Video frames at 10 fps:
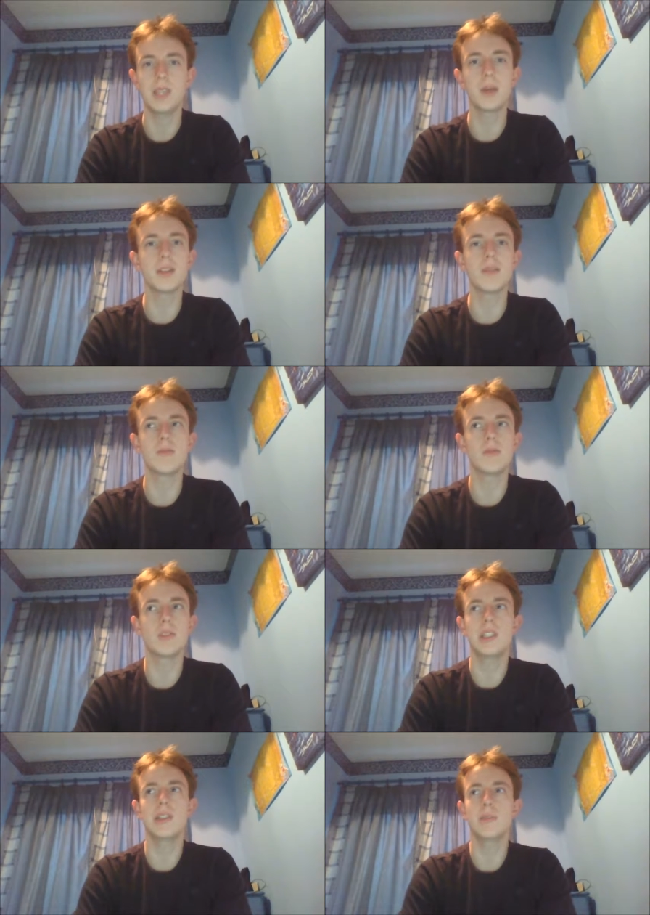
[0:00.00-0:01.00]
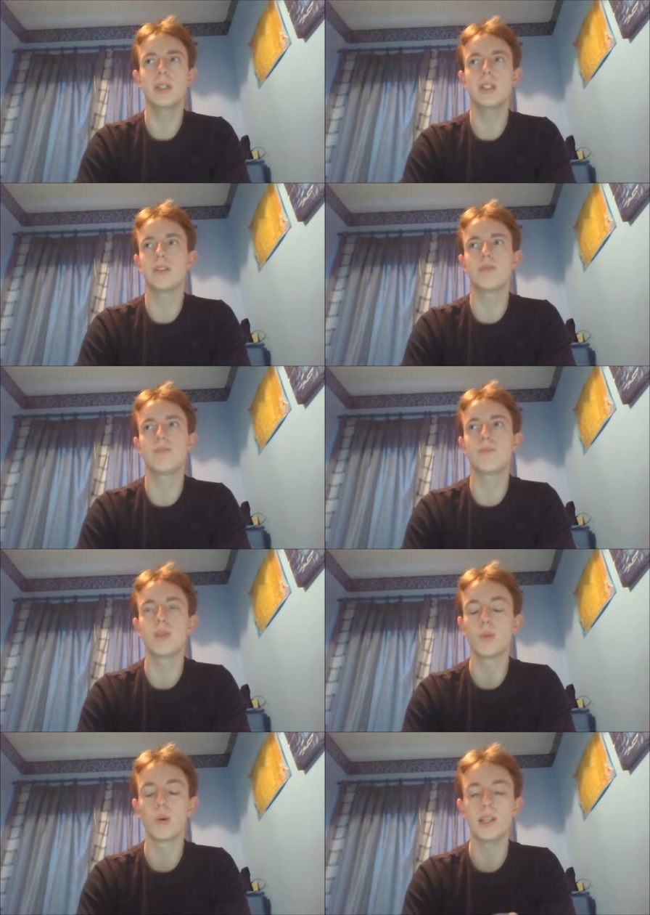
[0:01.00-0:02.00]
He might he might
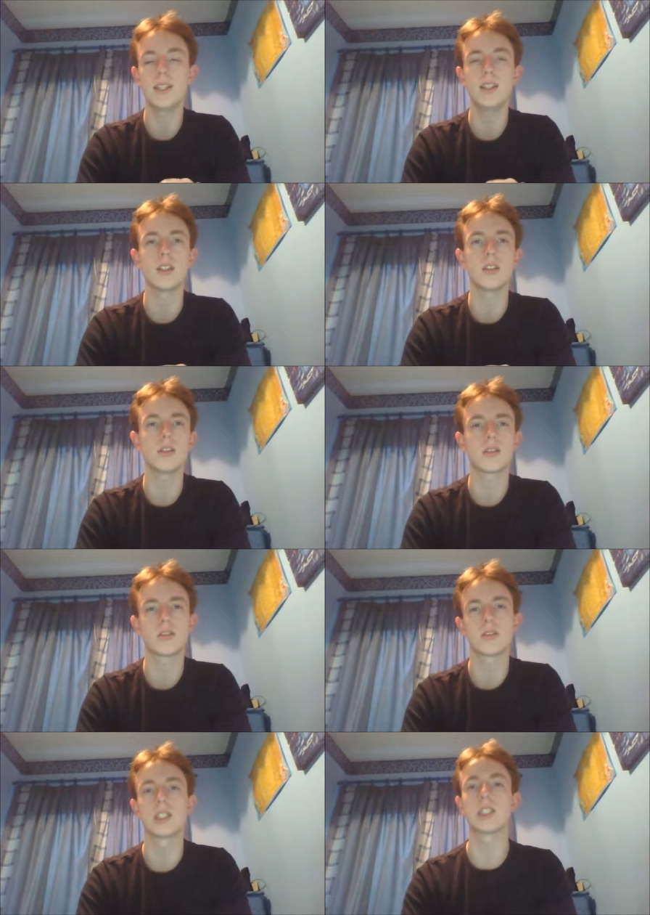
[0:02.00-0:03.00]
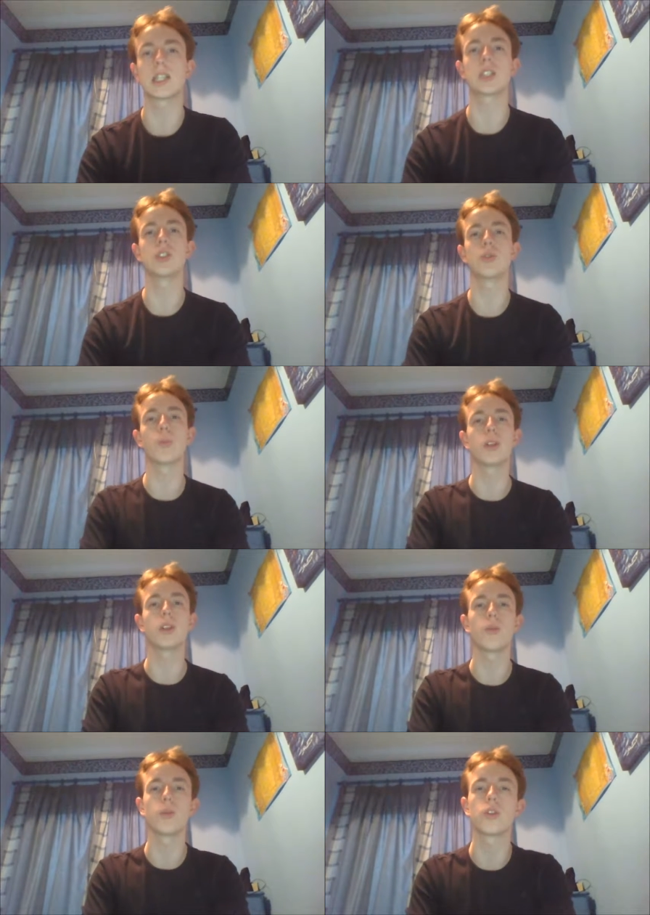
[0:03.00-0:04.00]
be more lenient and actually do a bit
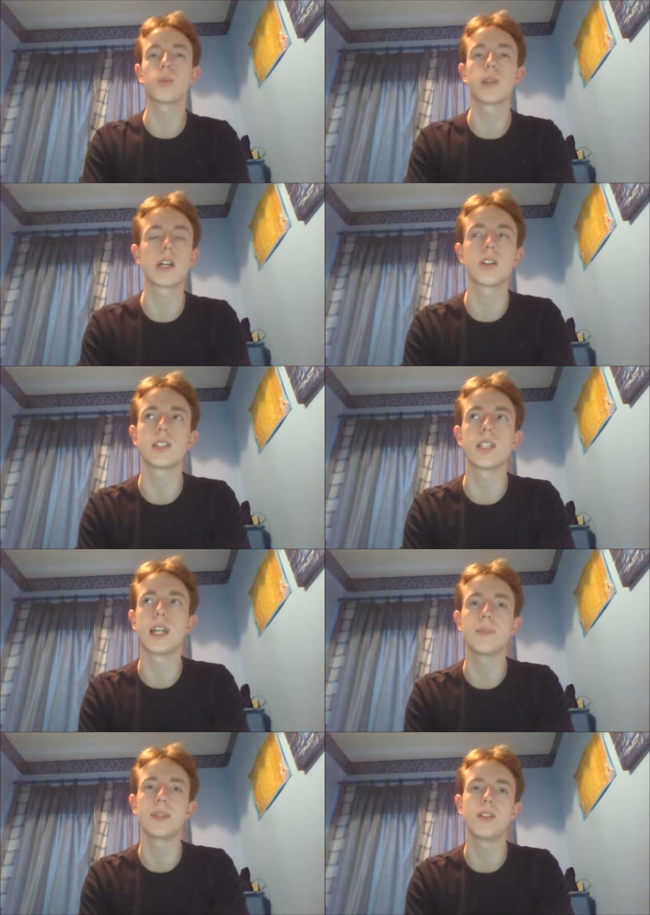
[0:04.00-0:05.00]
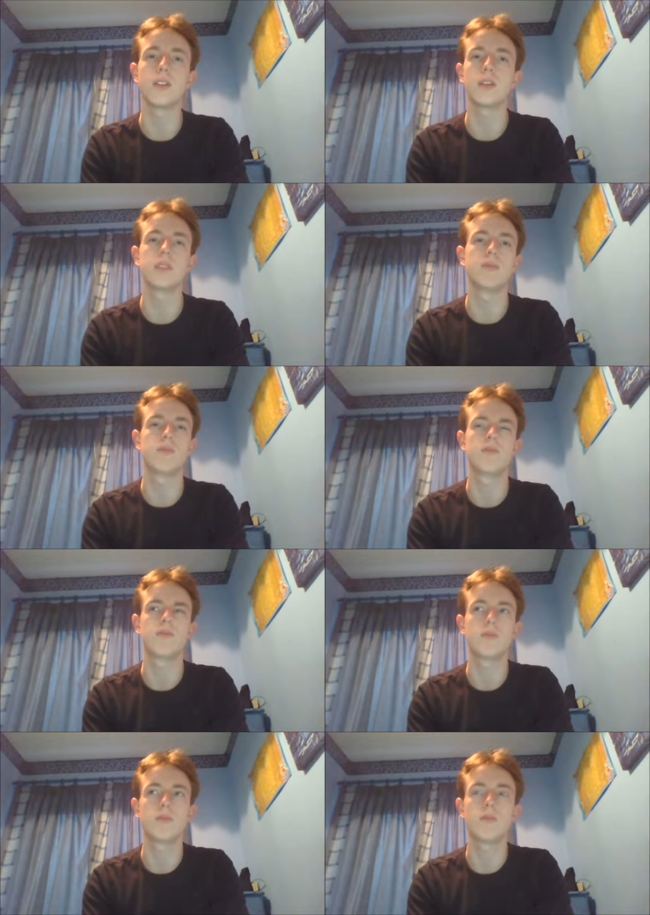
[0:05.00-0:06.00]
of the work, but I can't see it happening. He,
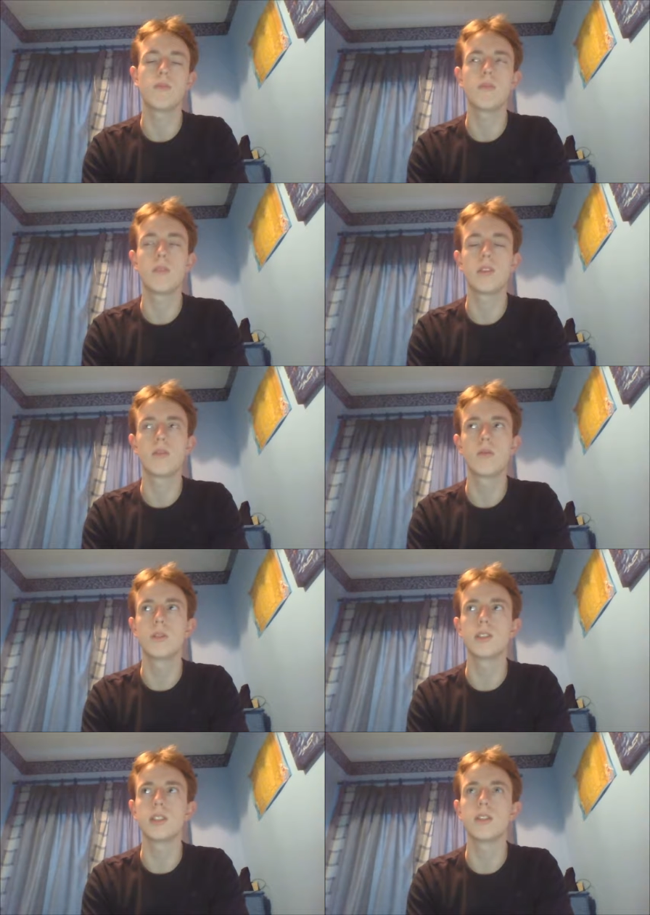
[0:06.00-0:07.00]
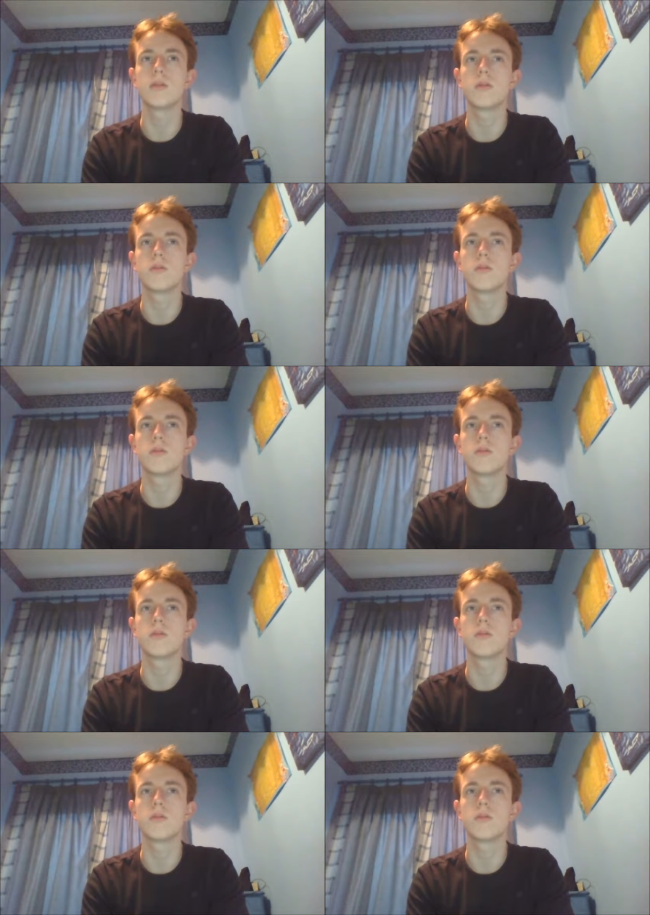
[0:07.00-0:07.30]
we'll see.